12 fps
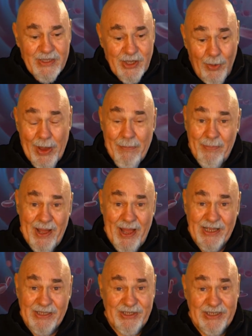So I went
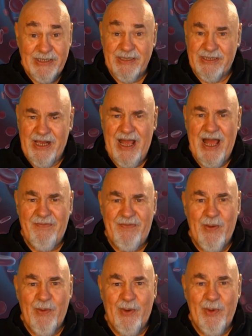back, she says, there's a
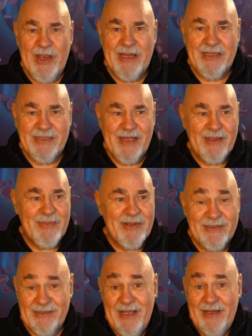half hour waiting time.
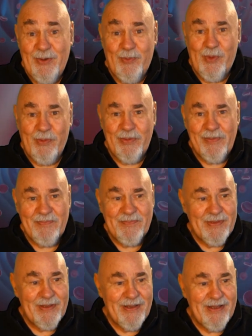I said, no problem.
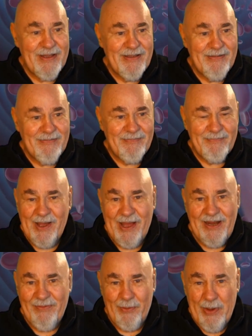
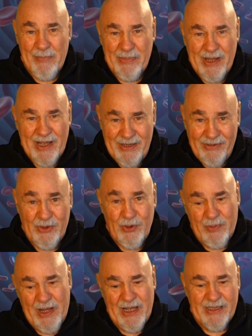But I never went back, I'll
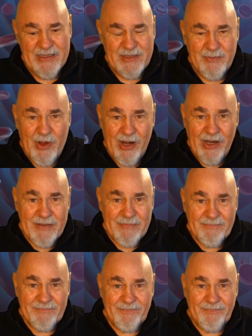go back this morning.